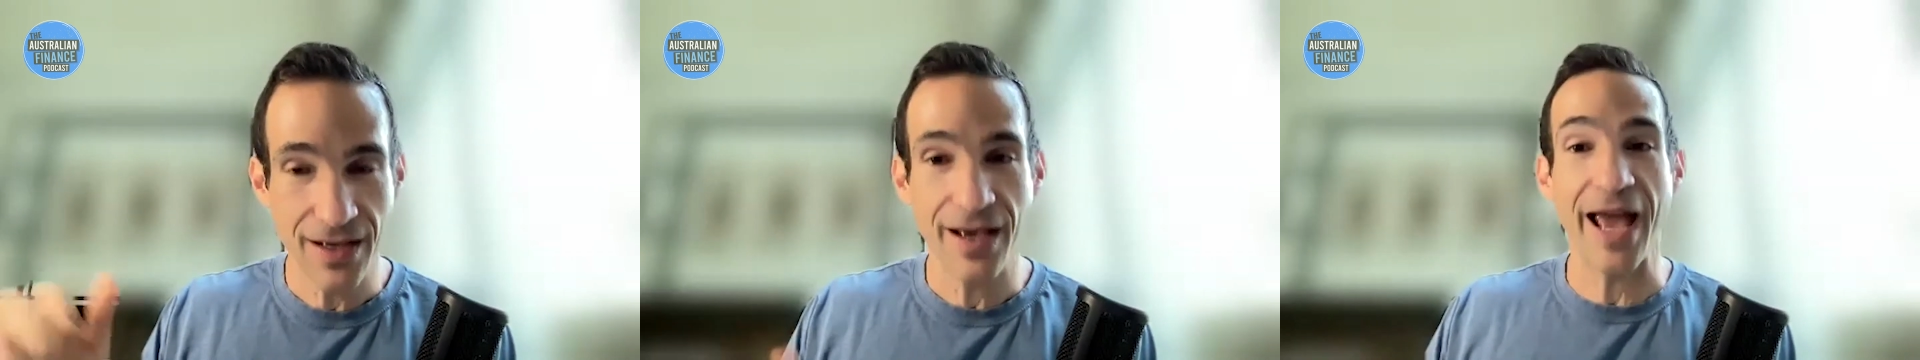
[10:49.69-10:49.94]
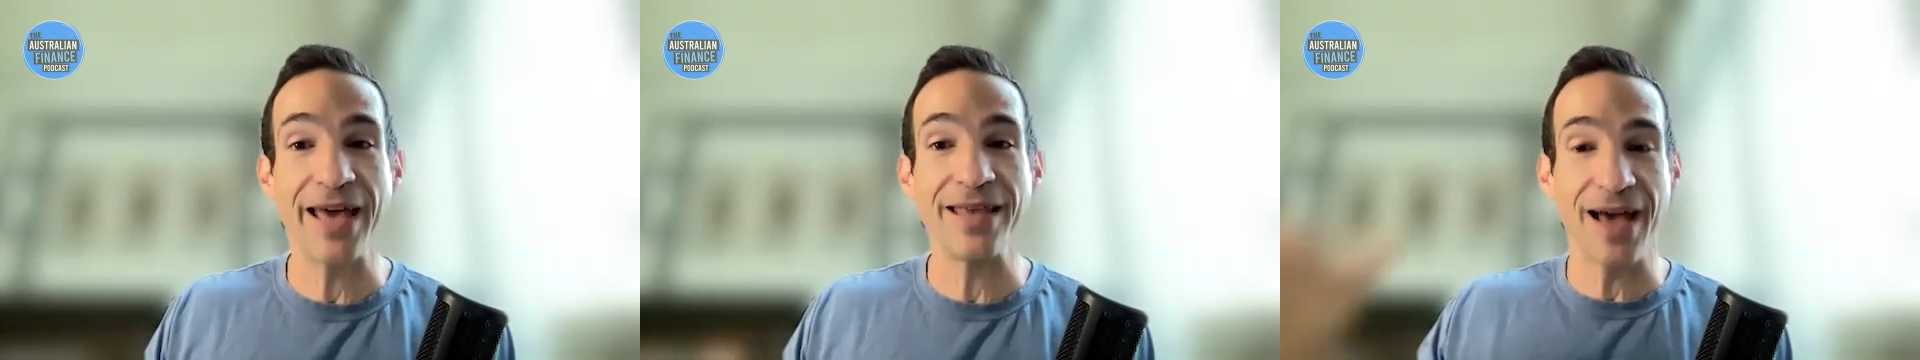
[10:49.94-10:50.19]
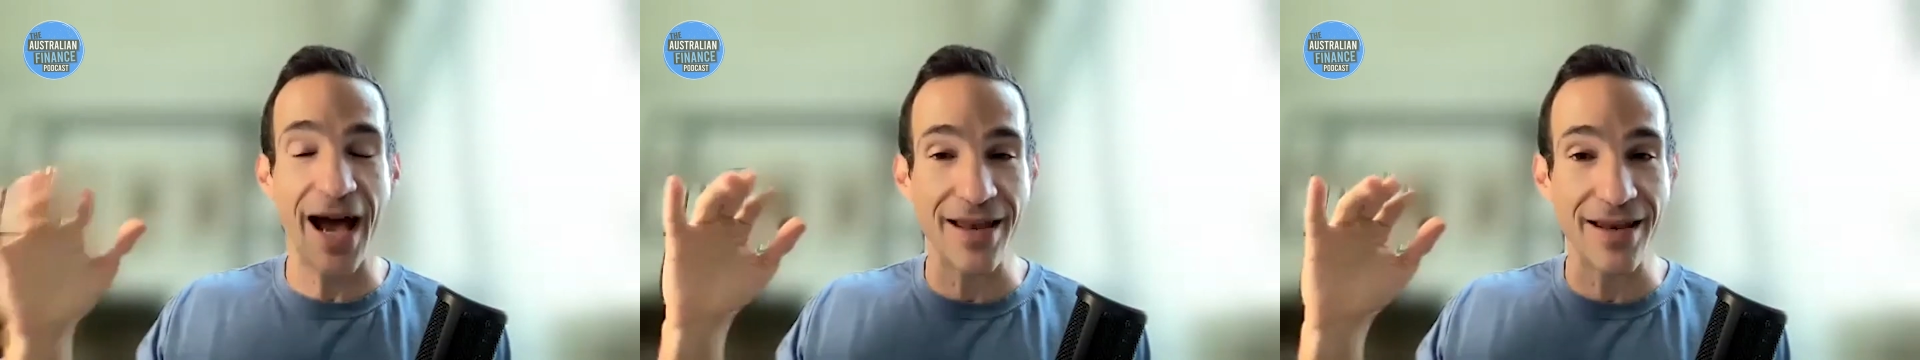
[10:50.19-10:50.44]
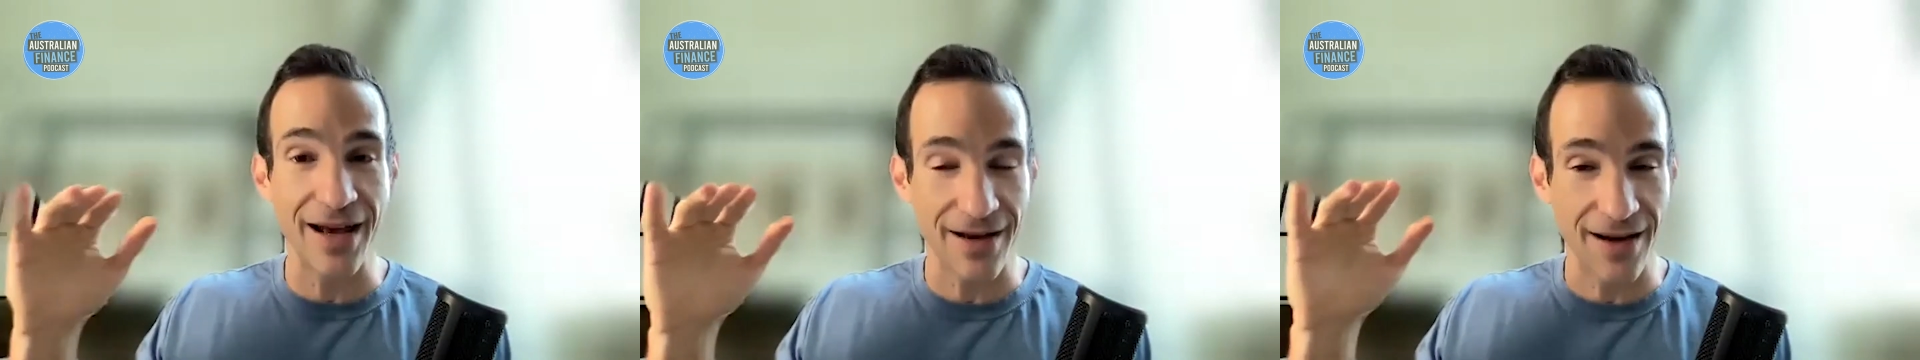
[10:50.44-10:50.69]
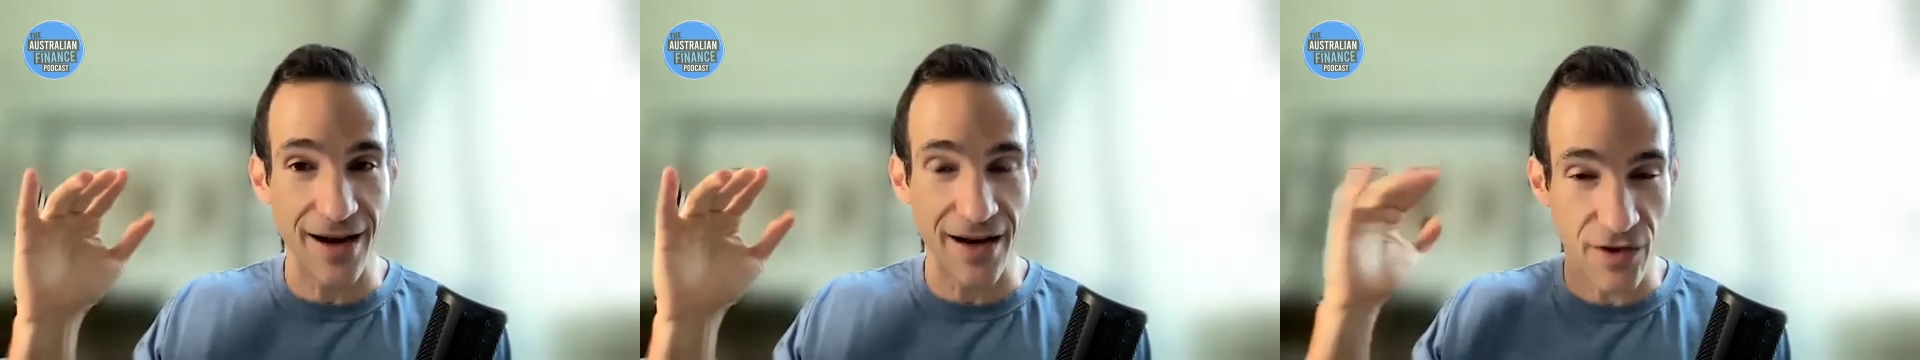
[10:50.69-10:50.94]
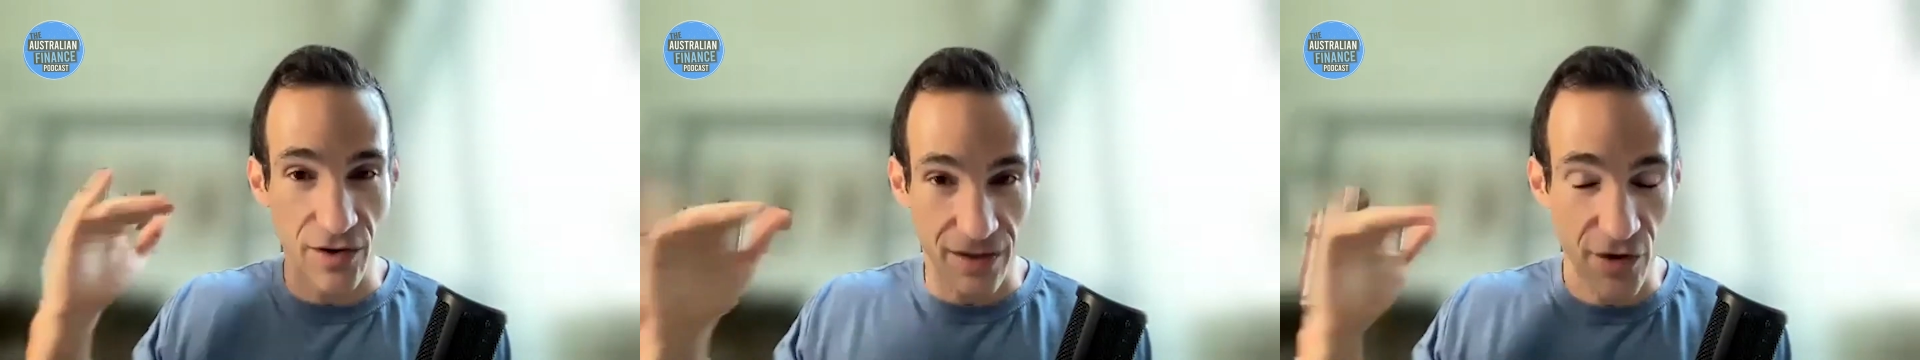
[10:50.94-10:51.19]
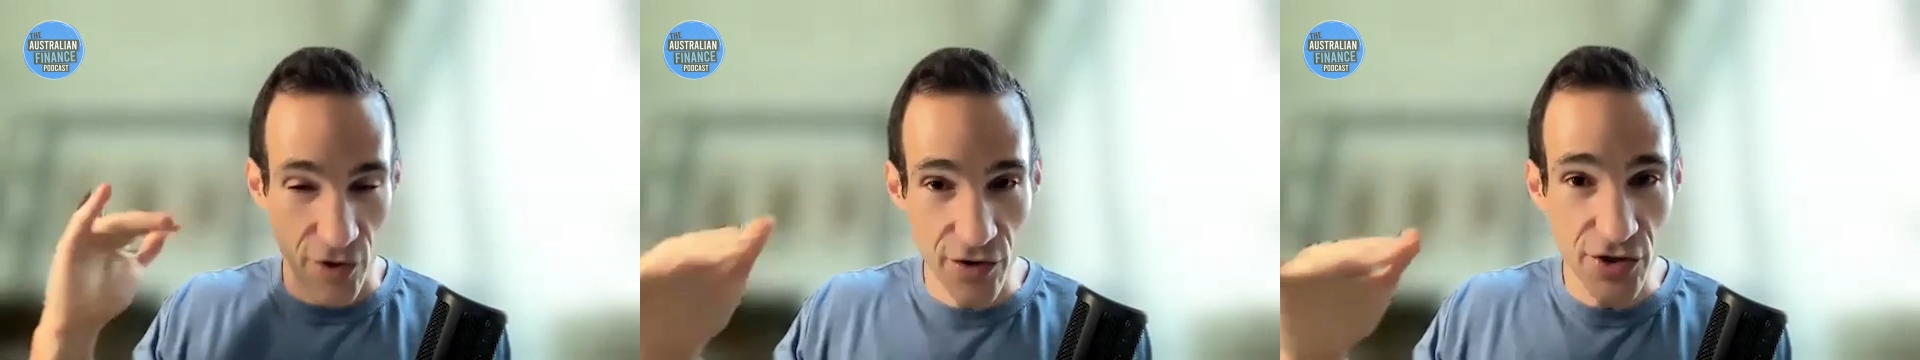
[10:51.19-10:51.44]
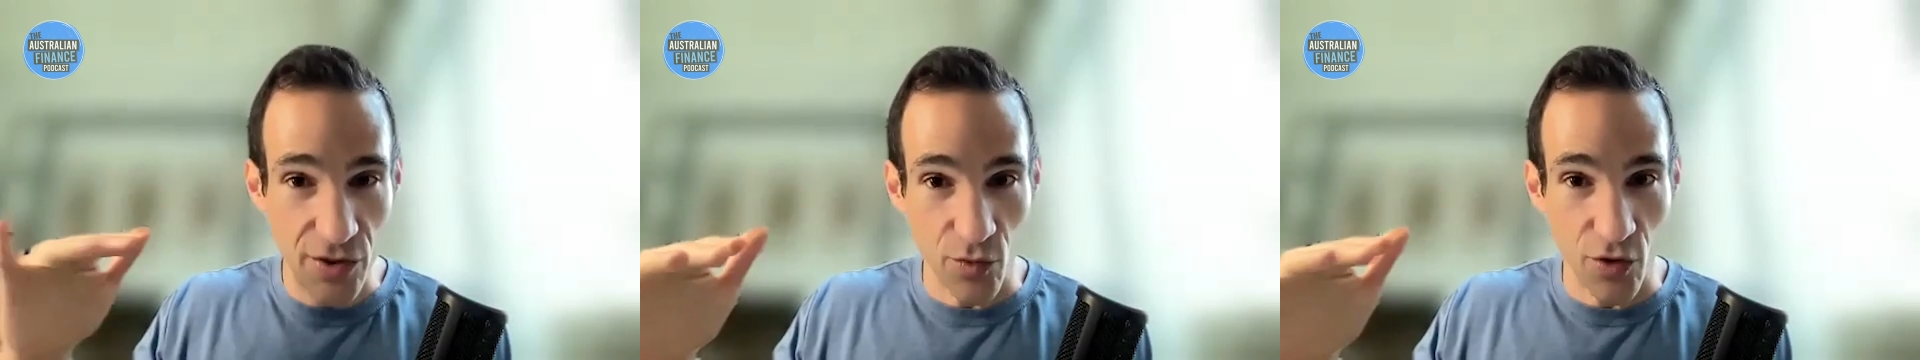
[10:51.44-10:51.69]
and uh, the, the
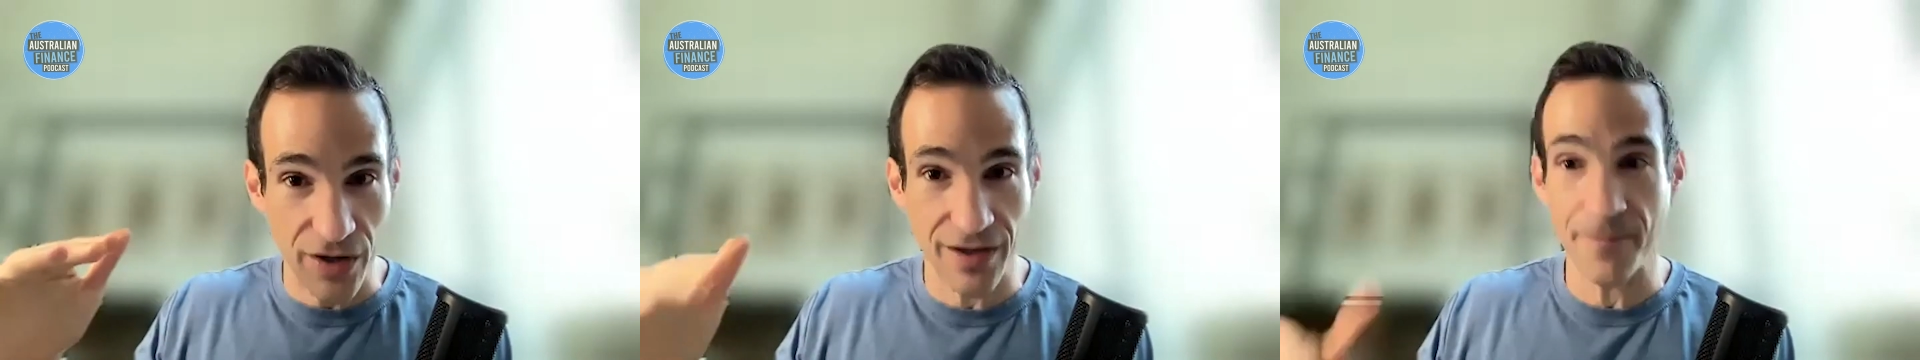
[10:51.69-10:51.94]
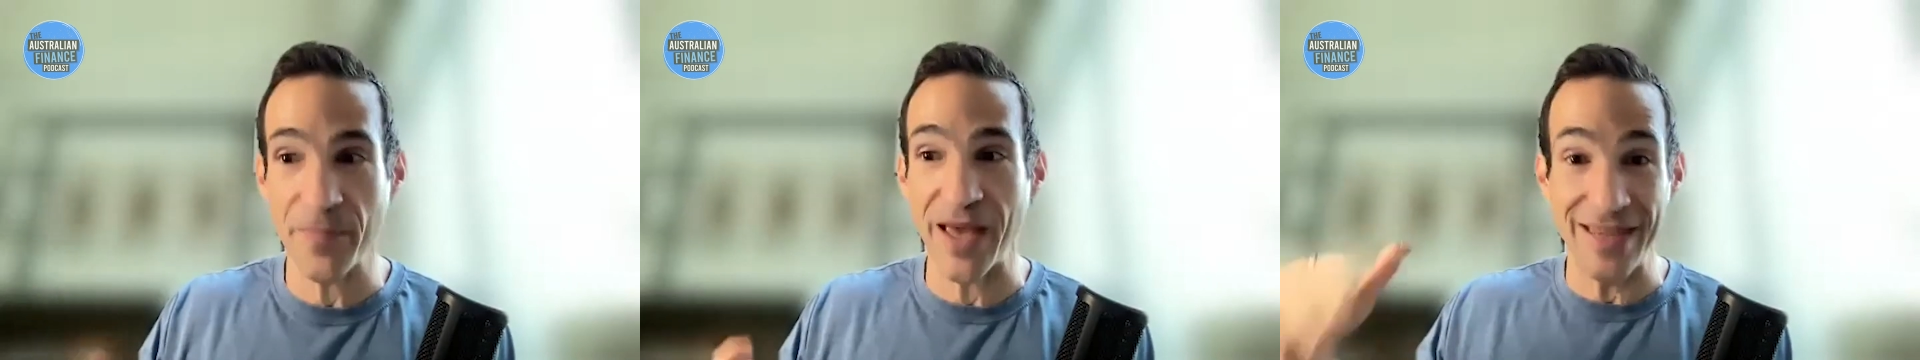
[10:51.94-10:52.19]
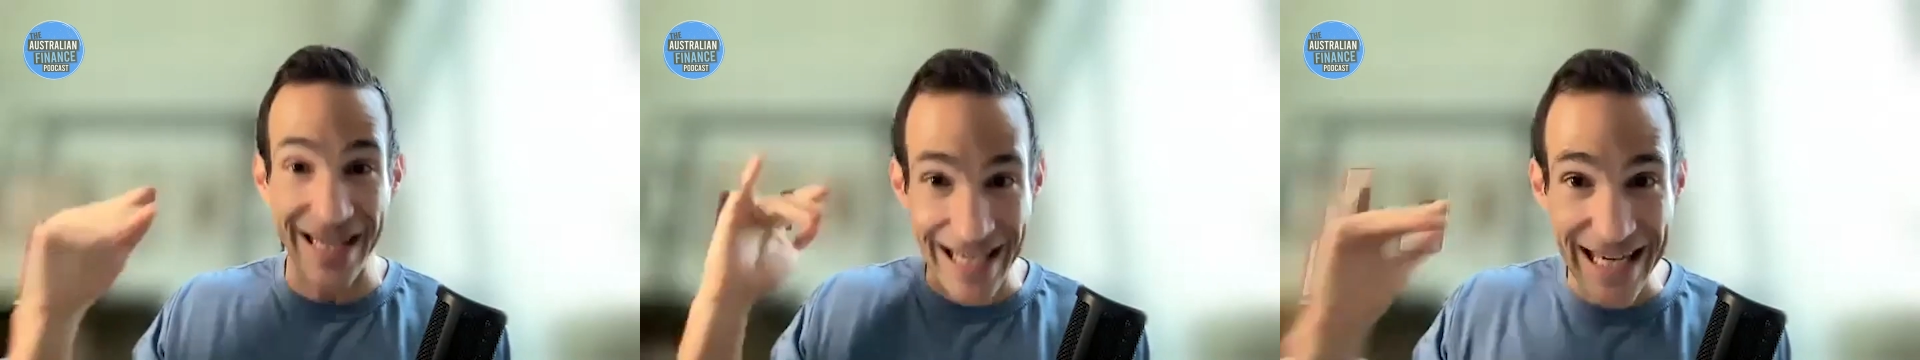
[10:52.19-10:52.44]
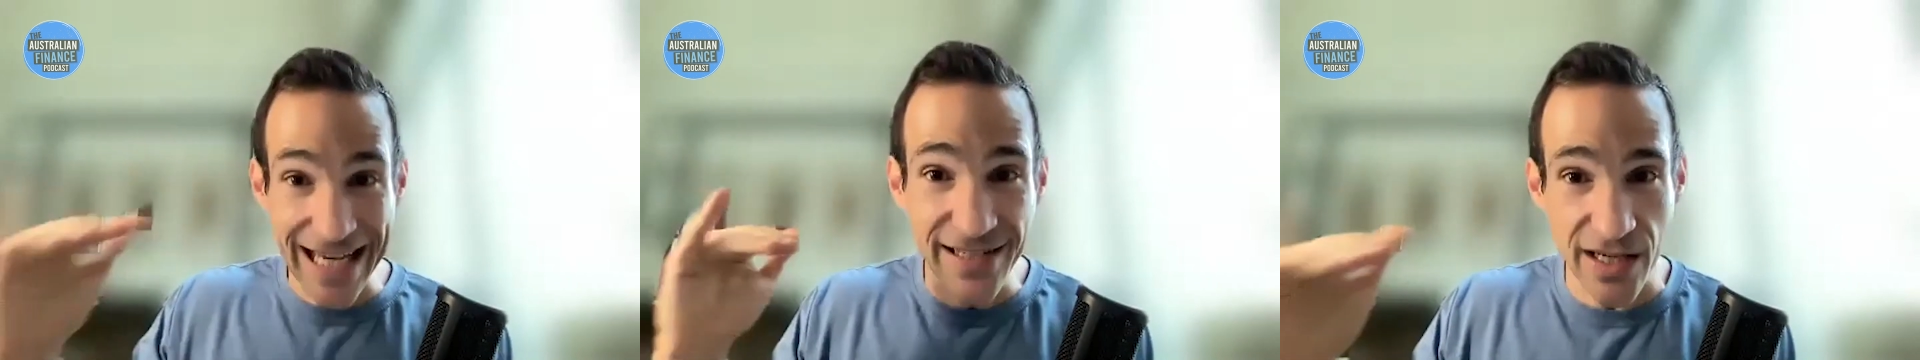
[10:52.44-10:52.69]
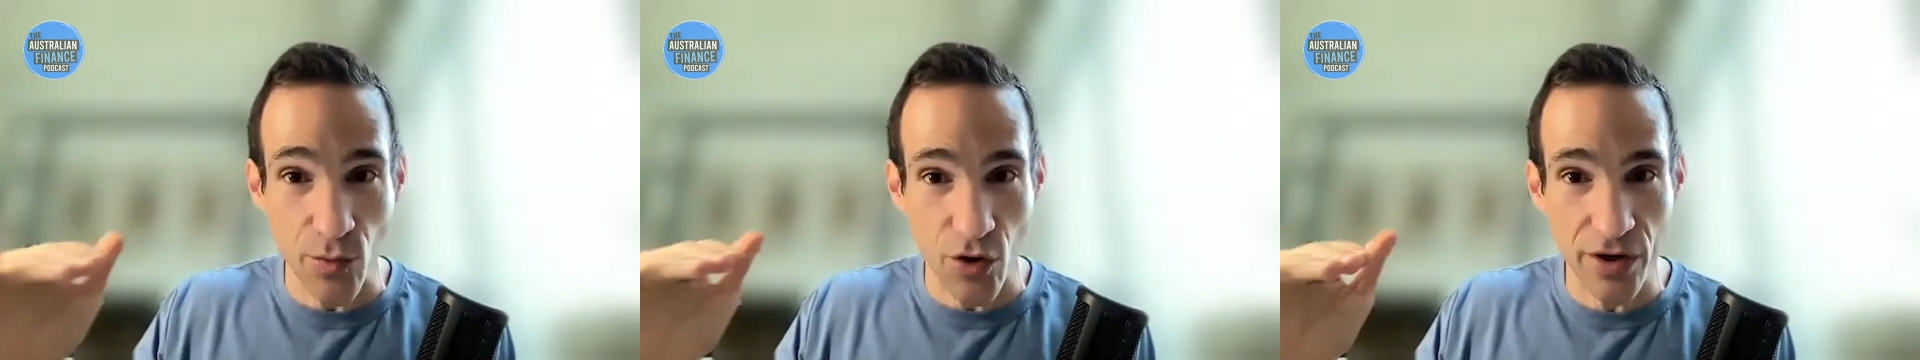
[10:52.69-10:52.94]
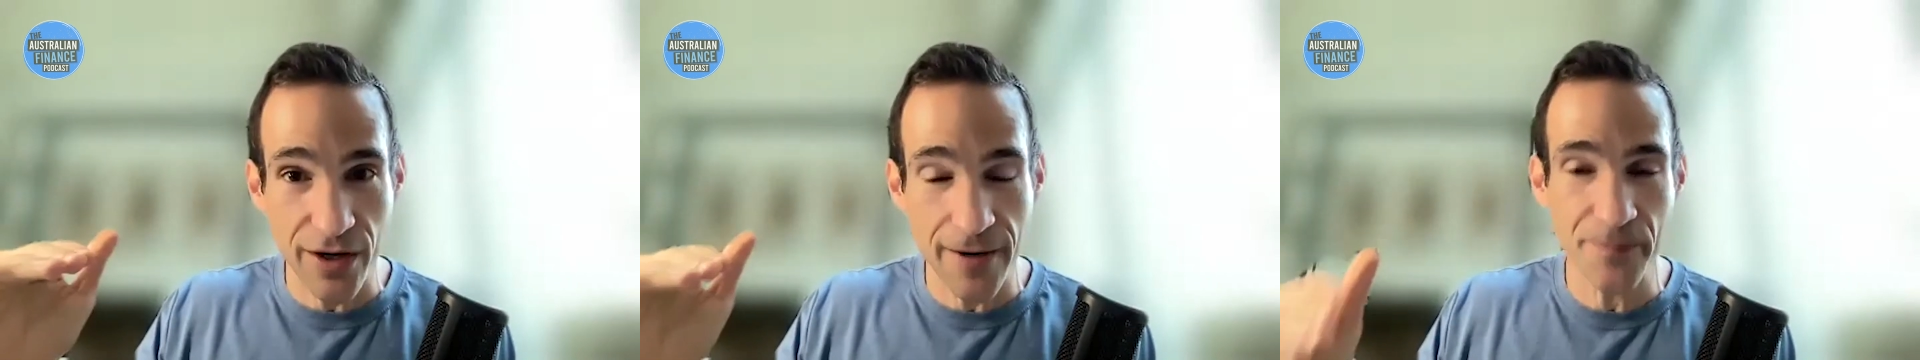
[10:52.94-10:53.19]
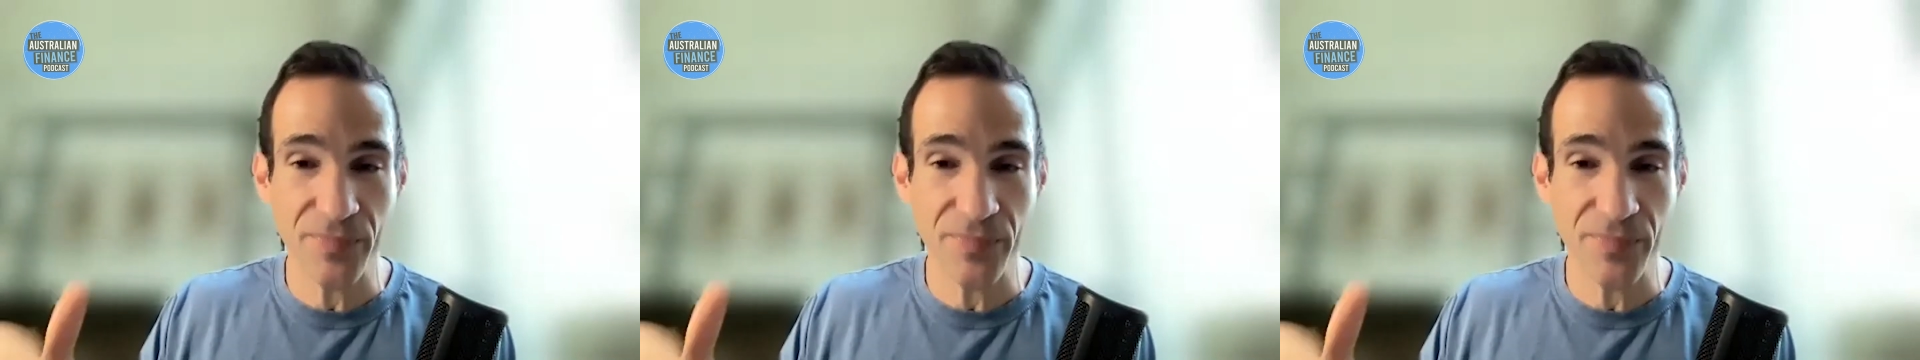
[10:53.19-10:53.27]
urgent work and the easy work